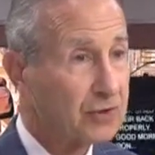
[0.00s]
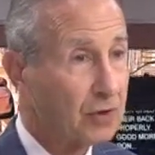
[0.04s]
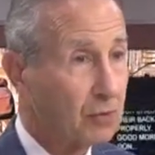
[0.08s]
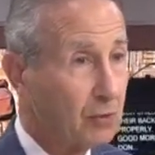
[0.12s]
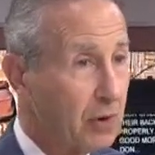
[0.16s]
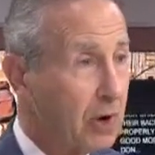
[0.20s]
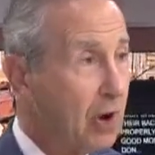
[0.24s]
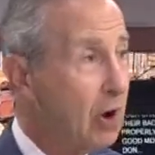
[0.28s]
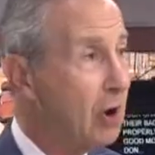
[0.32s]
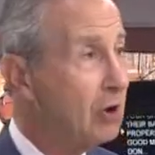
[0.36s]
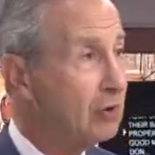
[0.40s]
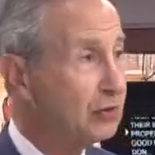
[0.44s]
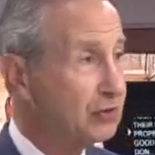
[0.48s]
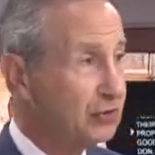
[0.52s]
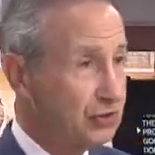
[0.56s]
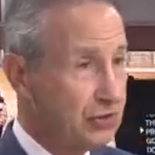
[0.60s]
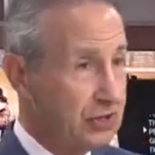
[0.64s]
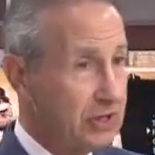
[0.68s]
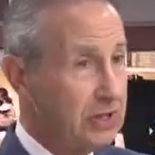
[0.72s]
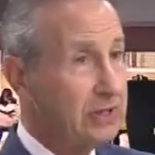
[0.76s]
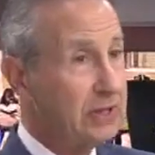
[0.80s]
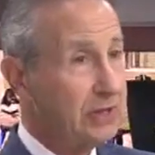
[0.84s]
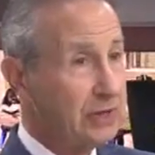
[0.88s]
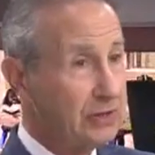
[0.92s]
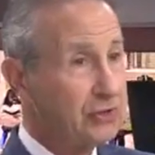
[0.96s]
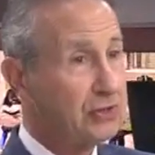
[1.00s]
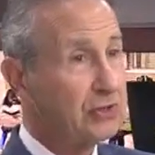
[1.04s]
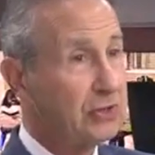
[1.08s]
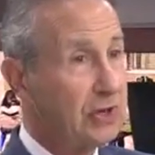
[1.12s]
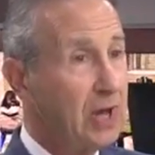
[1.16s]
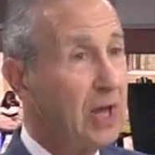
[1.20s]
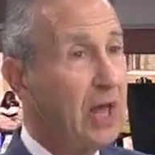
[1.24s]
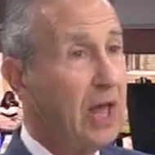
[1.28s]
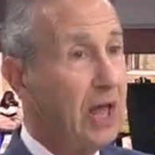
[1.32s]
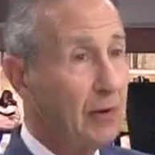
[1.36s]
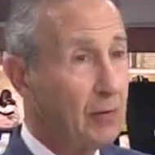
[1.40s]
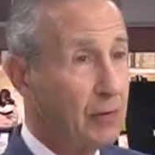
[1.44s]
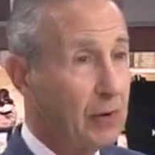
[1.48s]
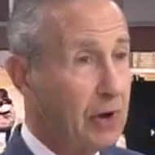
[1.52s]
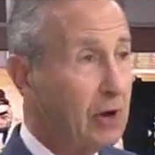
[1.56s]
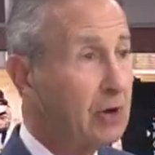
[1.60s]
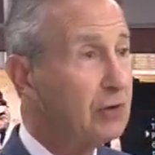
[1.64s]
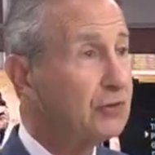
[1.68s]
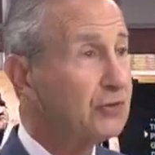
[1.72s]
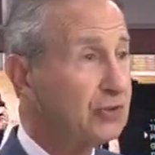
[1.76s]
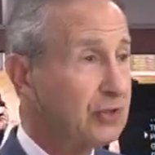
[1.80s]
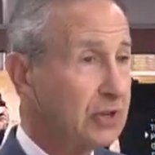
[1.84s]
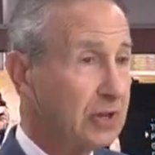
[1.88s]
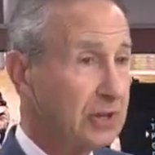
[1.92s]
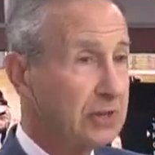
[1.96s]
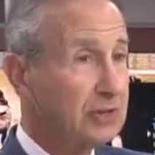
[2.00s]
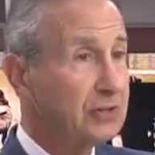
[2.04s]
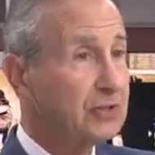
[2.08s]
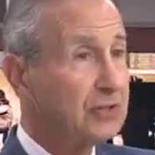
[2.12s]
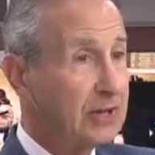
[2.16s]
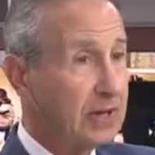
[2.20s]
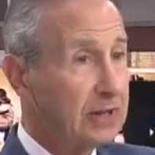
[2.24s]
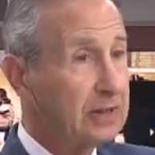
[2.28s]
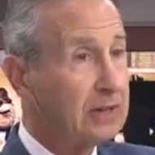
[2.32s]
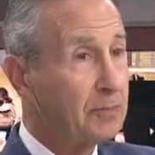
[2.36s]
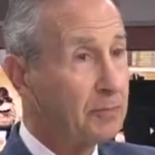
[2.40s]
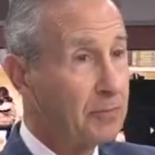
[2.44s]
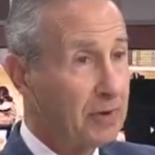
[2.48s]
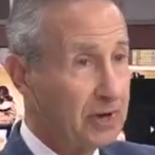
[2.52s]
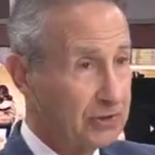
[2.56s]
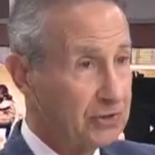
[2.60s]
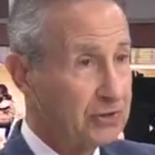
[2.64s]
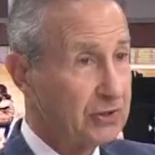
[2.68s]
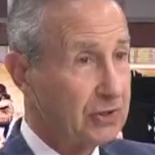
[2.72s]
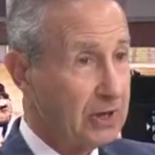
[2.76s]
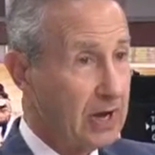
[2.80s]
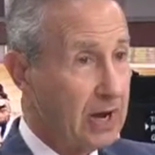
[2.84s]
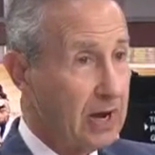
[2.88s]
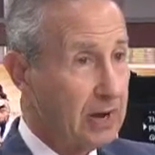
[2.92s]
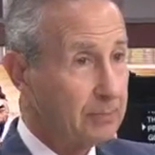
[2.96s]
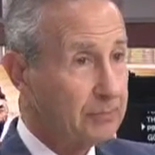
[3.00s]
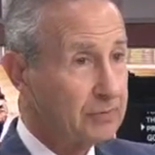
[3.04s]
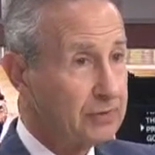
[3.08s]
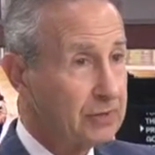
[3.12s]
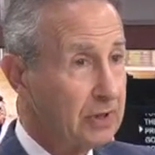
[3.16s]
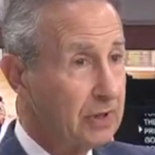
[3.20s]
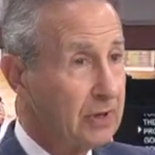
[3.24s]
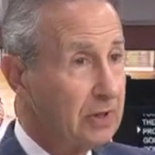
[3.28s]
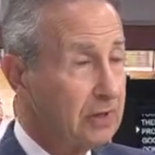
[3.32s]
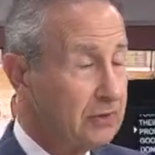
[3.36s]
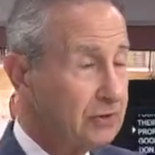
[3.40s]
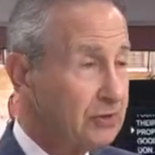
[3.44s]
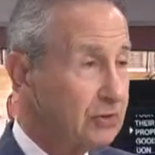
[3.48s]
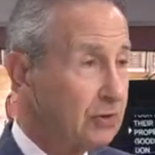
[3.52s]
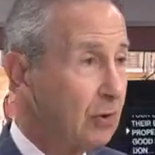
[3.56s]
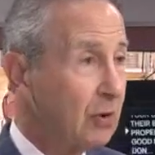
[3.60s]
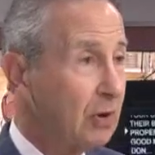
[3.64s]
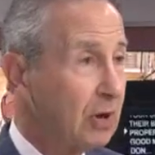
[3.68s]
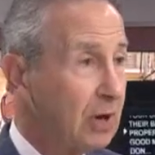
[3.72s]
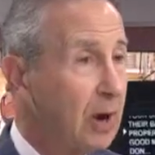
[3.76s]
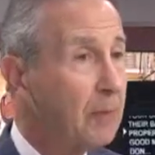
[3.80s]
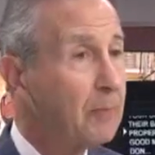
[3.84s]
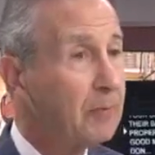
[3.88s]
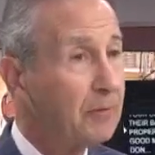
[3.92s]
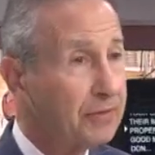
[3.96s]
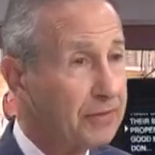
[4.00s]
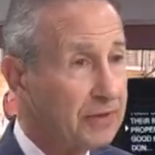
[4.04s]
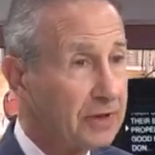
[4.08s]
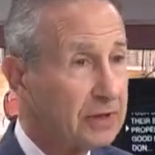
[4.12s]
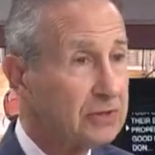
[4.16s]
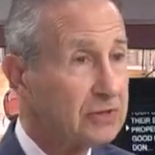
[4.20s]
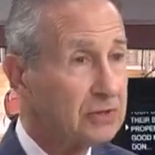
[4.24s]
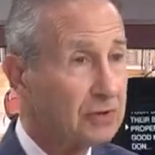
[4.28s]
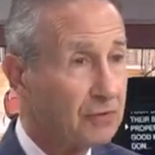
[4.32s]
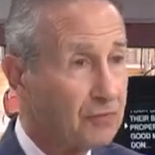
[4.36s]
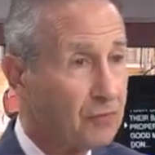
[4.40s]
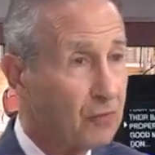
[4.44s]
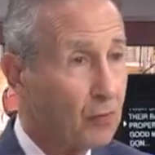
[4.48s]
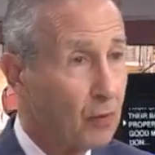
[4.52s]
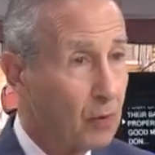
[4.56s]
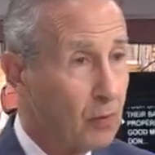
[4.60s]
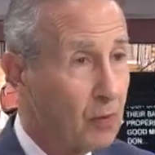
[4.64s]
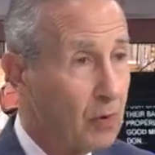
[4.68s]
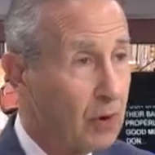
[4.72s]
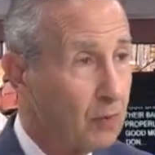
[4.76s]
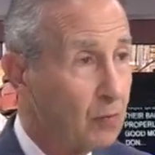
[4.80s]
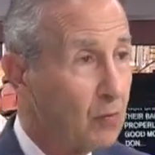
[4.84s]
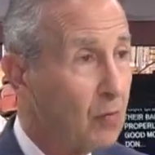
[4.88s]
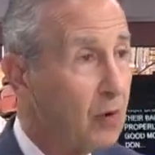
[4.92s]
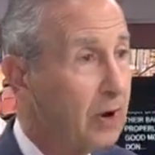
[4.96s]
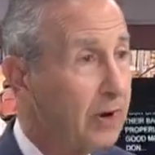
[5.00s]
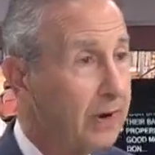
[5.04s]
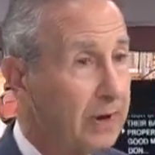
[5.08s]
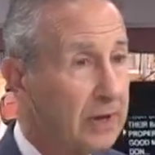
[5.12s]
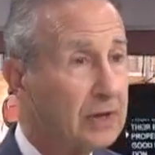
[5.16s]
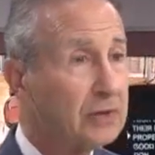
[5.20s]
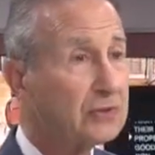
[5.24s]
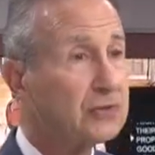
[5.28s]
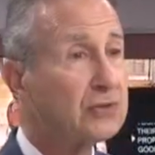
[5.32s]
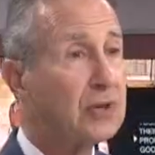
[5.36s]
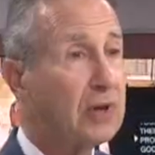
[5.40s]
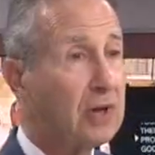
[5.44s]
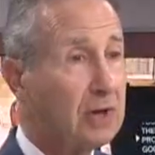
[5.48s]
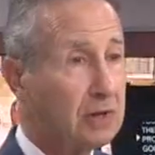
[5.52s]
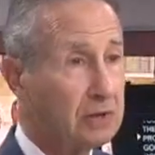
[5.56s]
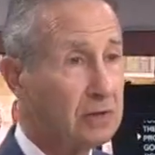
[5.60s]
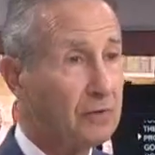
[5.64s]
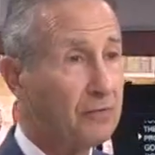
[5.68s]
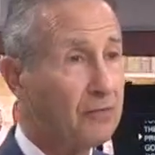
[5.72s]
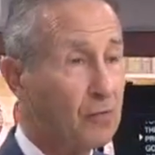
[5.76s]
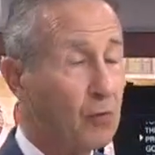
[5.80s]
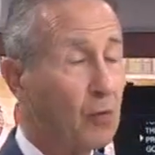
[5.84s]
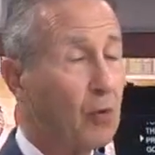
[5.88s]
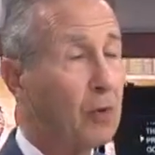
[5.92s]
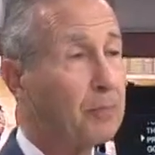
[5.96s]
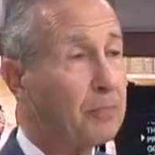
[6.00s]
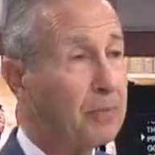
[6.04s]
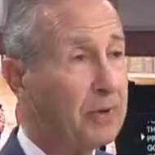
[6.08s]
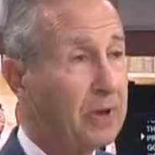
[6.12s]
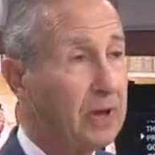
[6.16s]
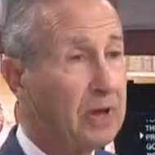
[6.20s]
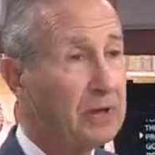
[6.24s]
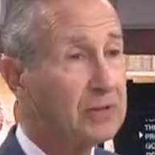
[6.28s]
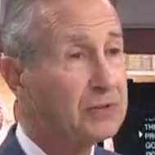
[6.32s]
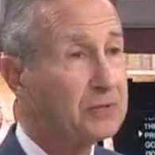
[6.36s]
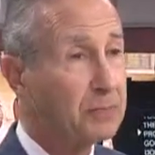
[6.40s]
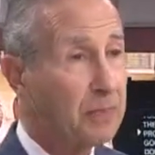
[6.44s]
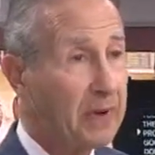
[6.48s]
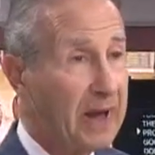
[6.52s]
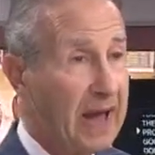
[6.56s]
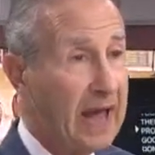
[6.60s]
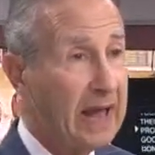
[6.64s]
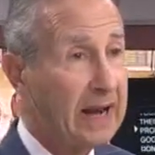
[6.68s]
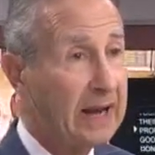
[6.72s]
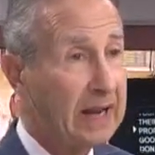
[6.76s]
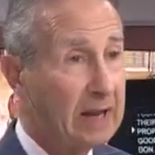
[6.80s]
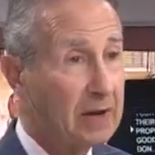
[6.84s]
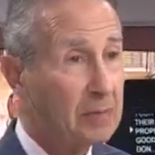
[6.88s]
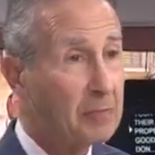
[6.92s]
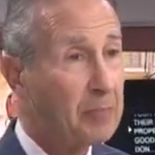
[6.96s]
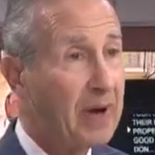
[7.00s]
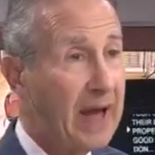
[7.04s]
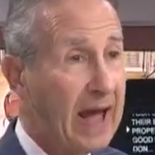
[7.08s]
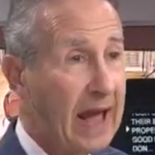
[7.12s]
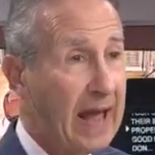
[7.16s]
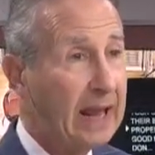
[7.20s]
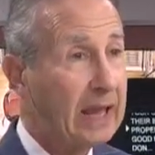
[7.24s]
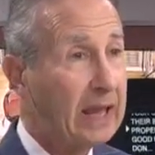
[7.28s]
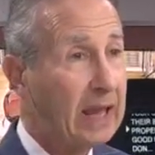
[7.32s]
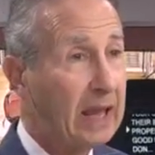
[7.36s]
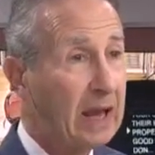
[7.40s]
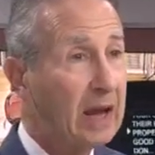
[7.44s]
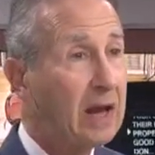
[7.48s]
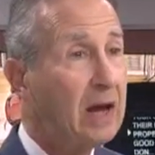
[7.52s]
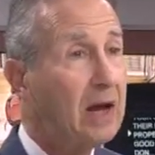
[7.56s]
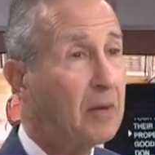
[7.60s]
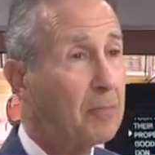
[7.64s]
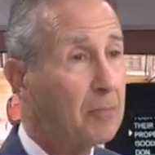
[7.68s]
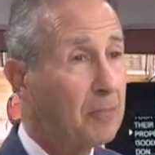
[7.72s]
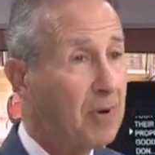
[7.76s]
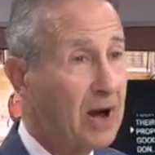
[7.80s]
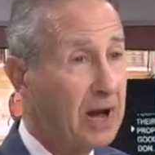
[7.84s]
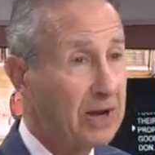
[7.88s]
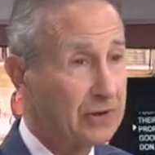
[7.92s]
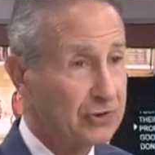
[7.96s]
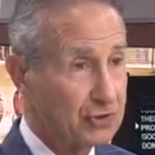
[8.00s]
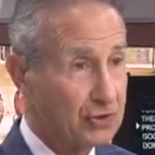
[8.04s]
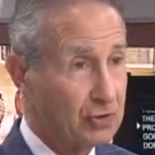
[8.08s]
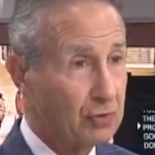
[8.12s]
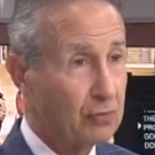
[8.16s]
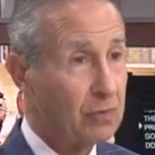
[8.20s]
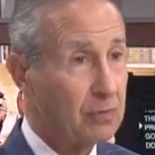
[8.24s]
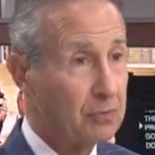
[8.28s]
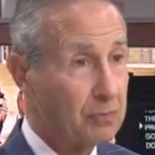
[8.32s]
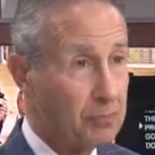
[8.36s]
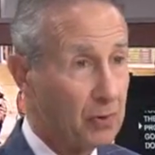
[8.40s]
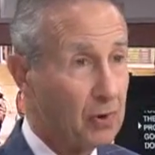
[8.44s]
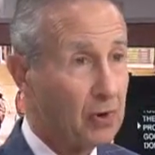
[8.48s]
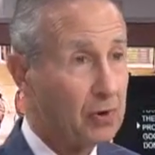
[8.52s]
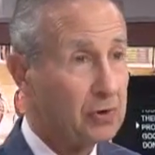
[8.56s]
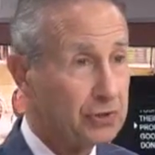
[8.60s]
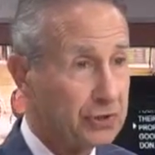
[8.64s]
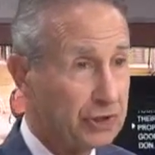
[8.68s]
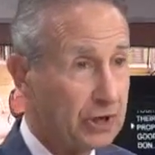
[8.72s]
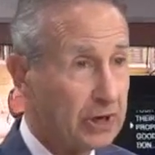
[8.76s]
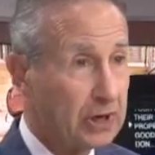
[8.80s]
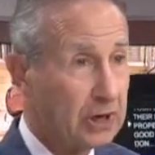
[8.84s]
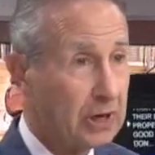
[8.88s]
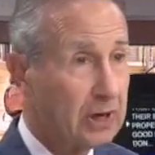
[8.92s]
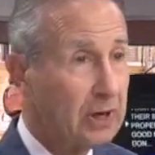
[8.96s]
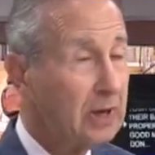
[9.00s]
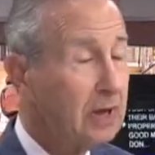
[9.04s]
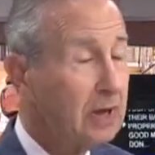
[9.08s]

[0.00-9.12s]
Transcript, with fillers: And we all see right. this. We all see this at the bus stops. So a couple things the 411 is the four P's, padding, packing, posture, and purging.